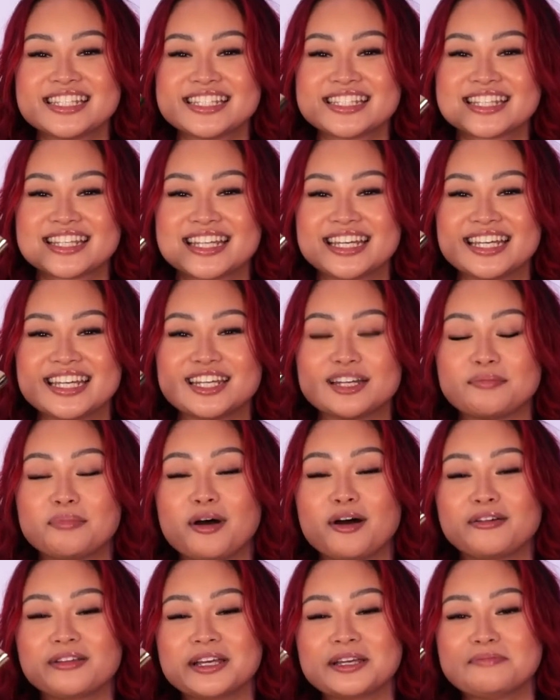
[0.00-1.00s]
is the
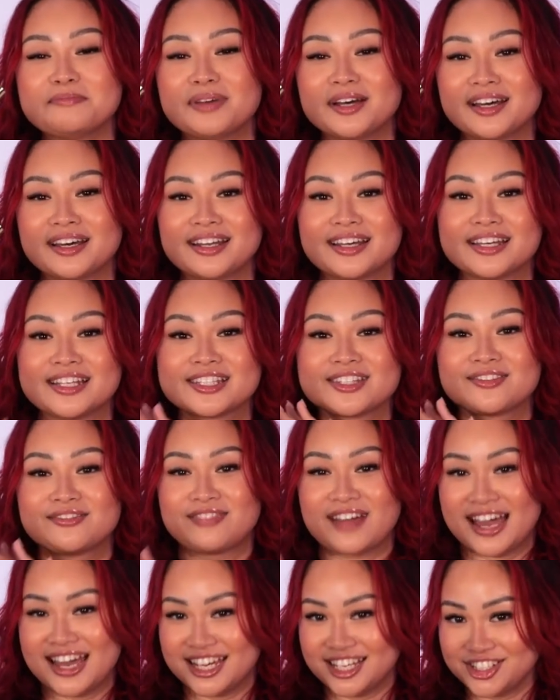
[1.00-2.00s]
Napoleon Perdis
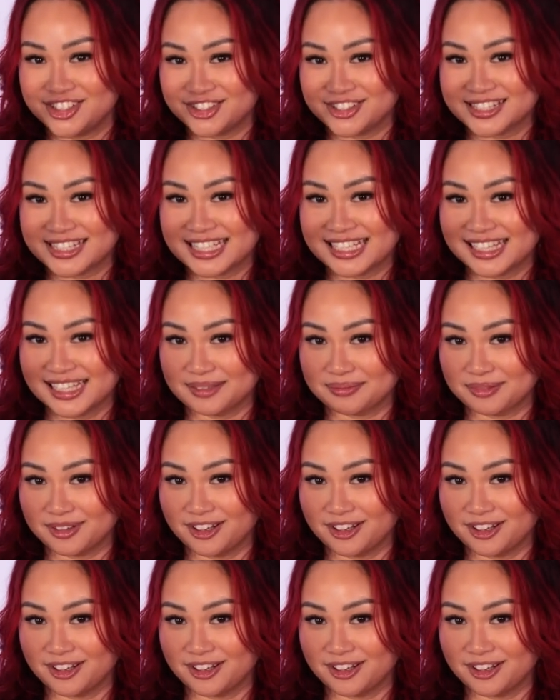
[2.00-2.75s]
Fat and Juicy Lip